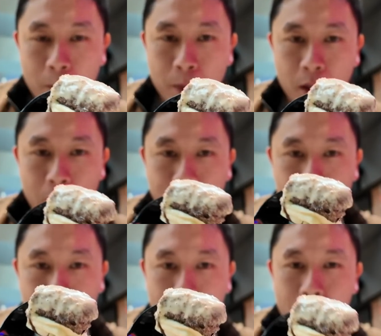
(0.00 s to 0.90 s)
But
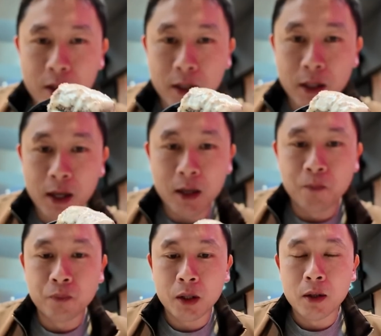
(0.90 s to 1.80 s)
I think you can.
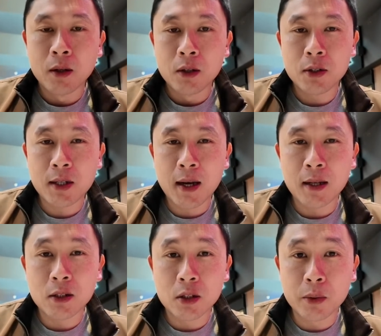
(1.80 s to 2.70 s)
Just
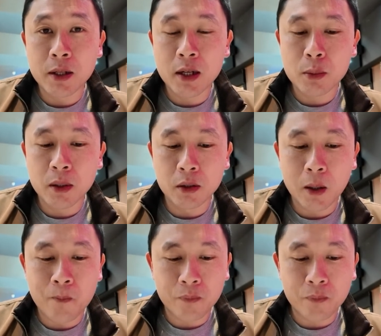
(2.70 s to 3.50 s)
add some condensed milk.